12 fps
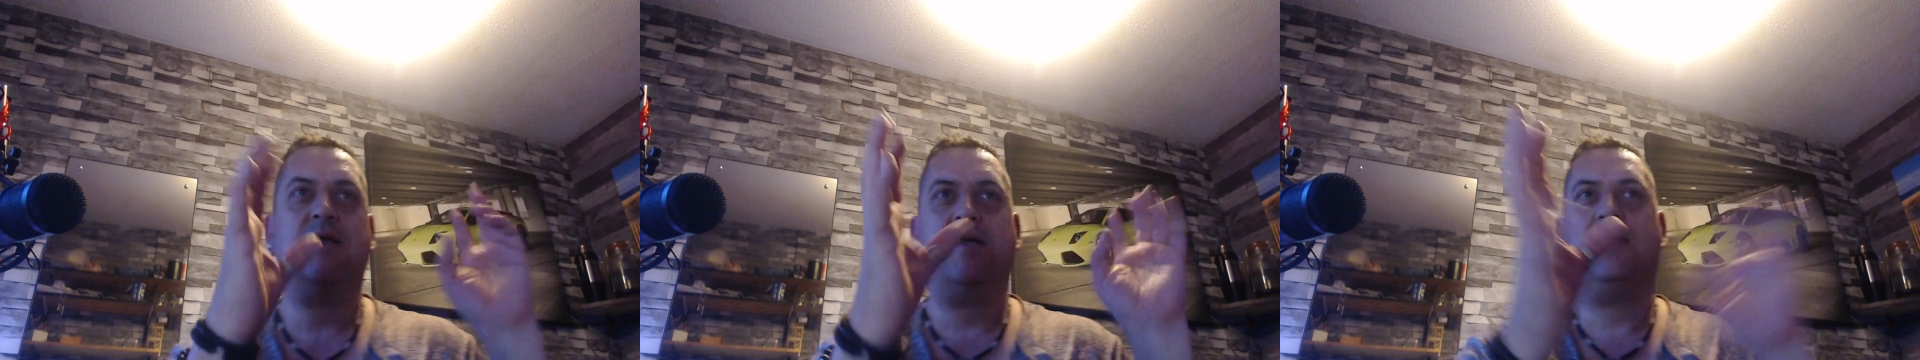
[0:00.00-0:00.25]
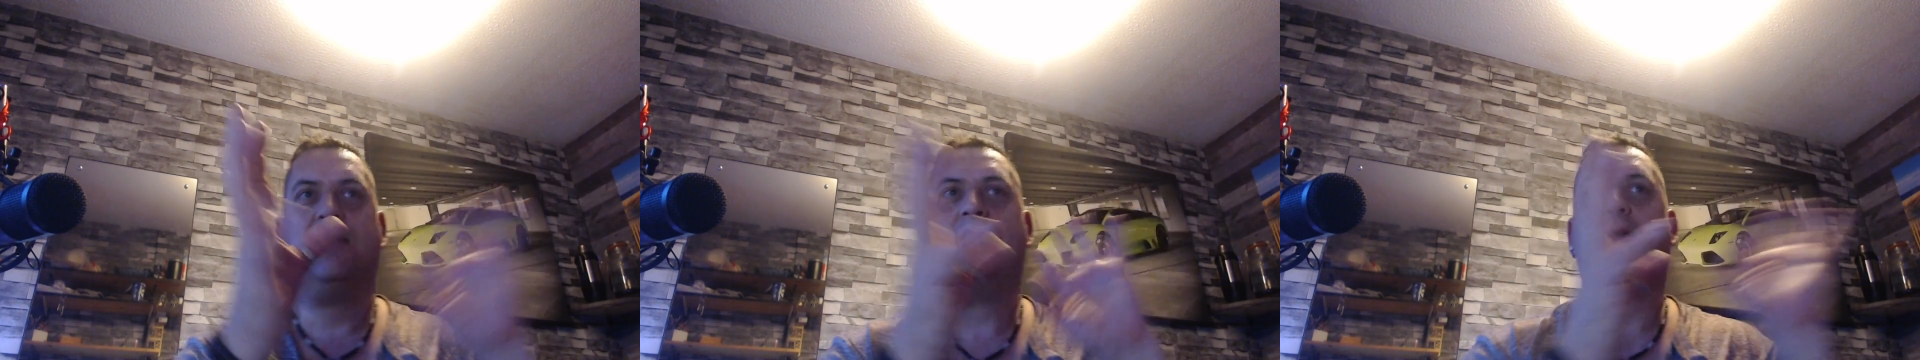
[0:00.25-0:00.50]

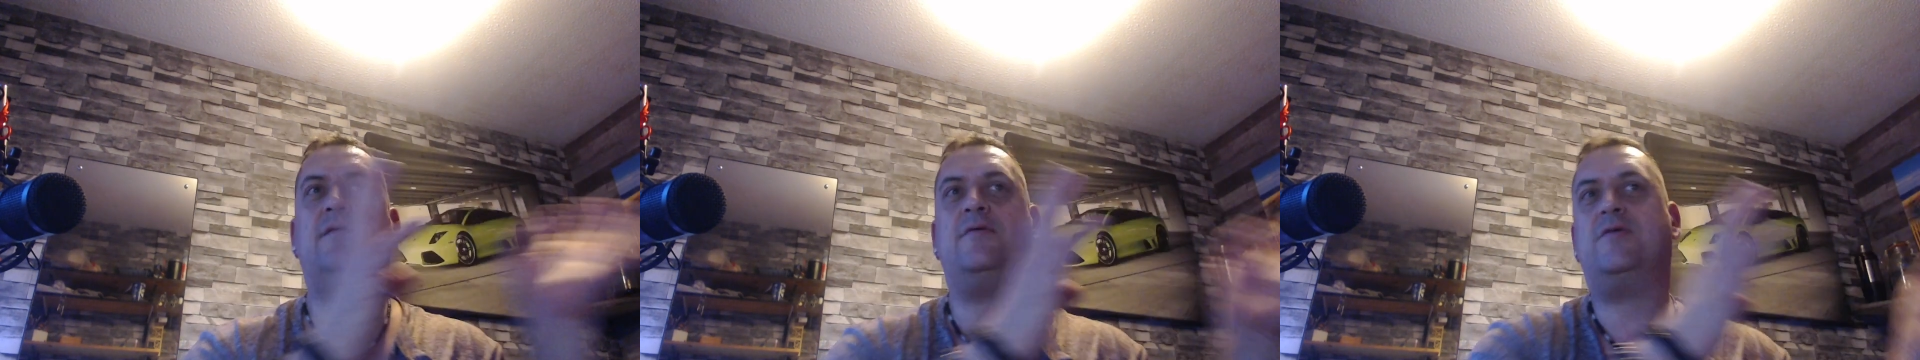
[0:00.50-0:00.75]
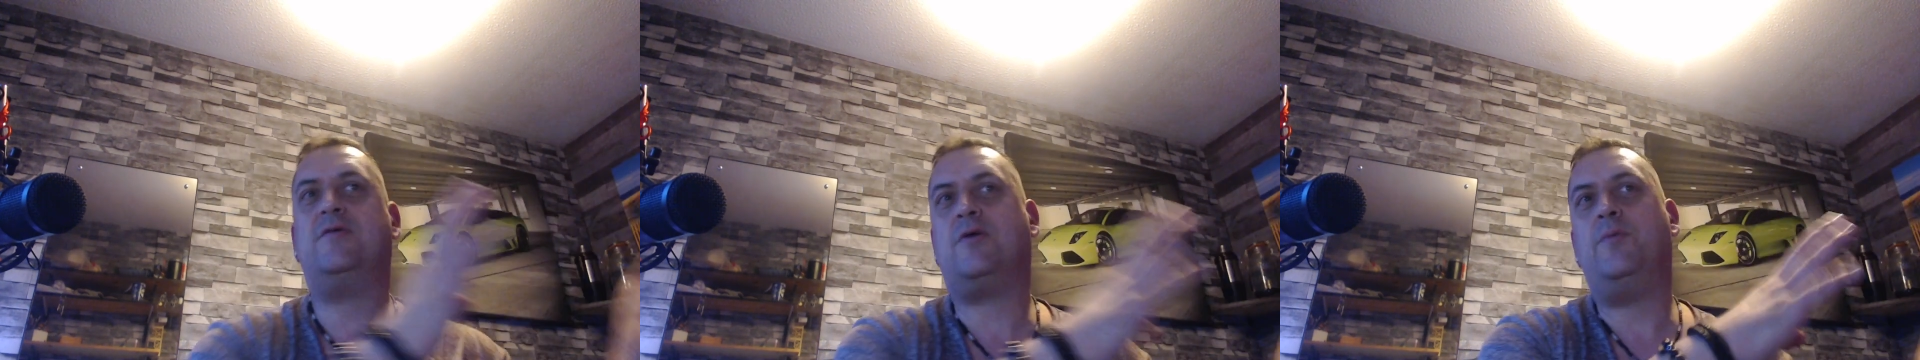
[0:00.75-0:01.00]
that it's
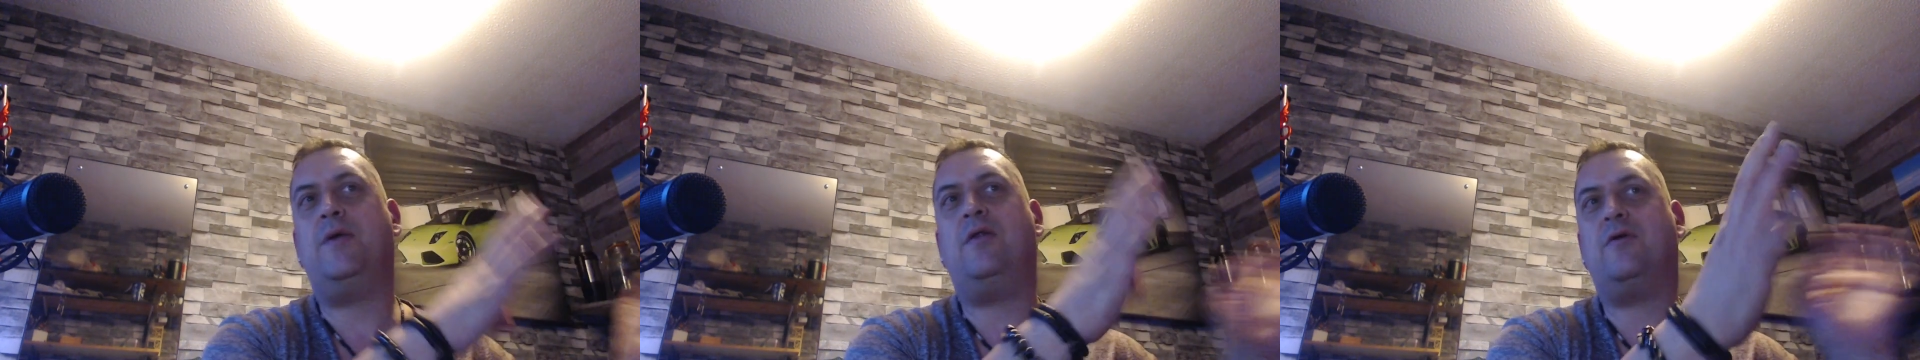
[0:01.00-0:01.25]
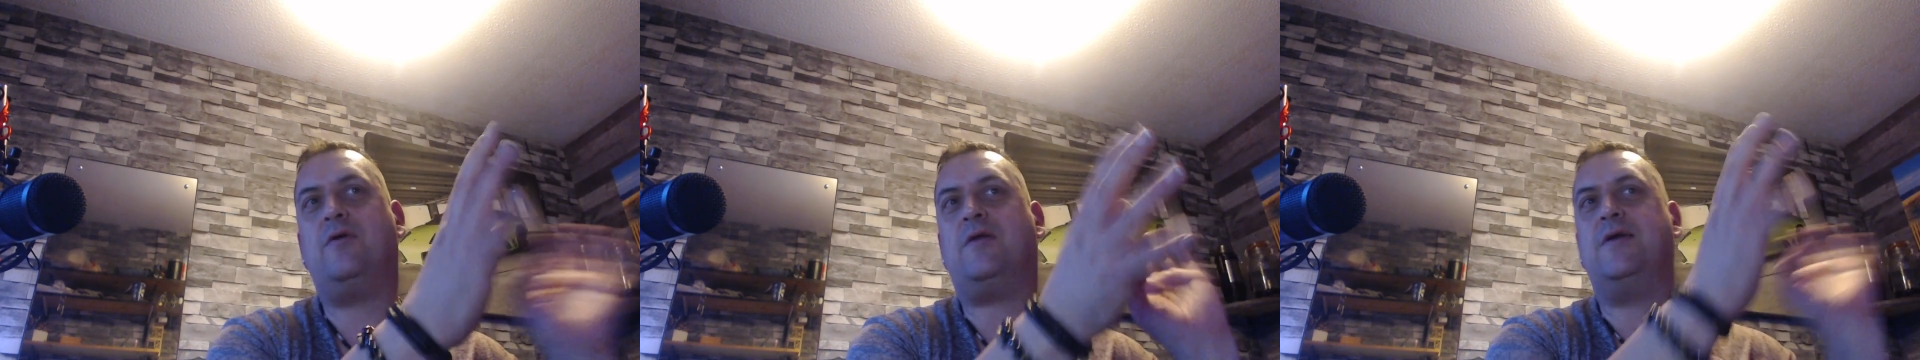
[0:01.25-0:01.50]
going to really look
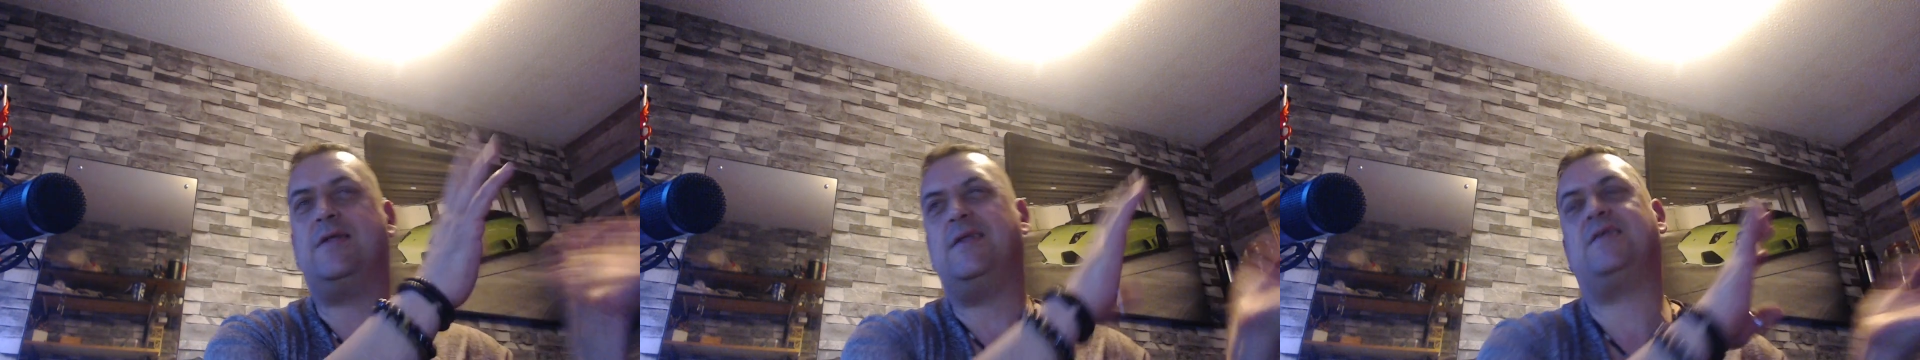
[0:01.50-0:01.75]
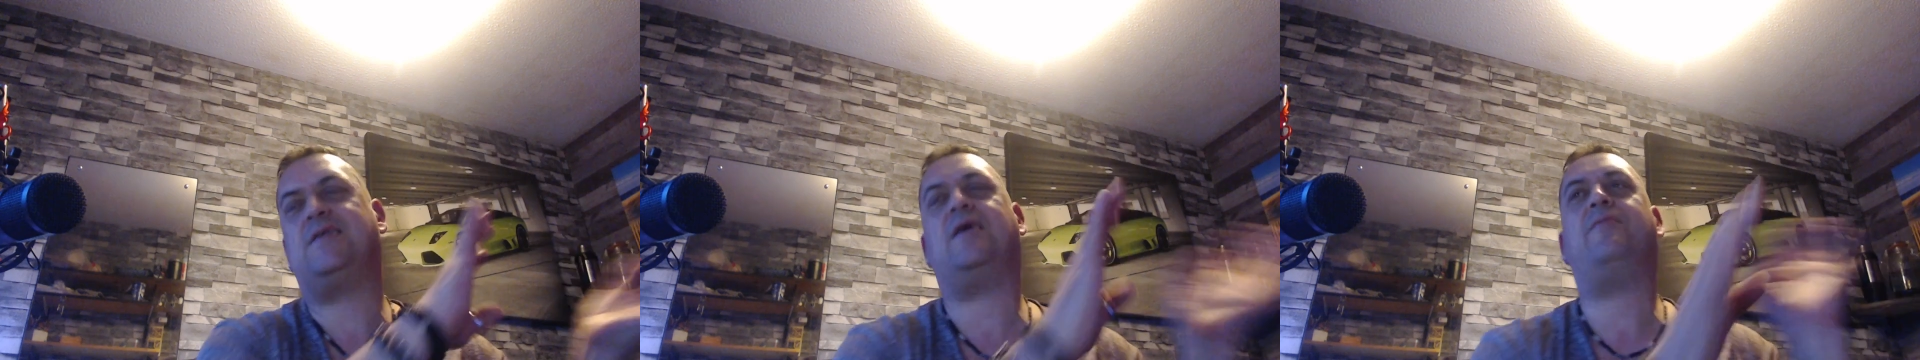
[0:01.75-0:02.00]
like this
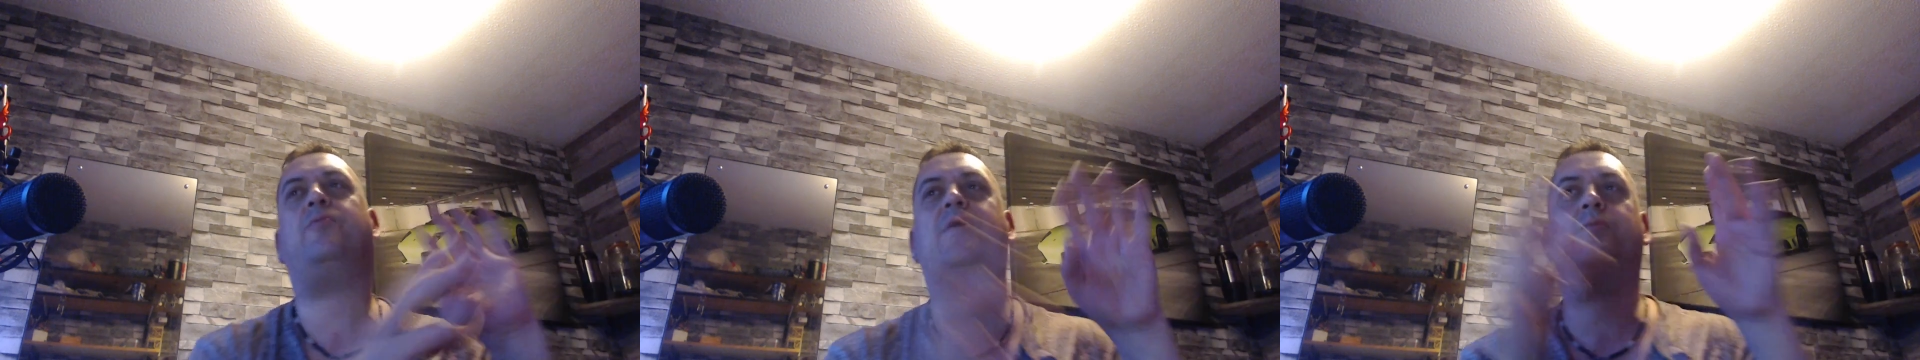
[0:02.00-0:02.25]
other one with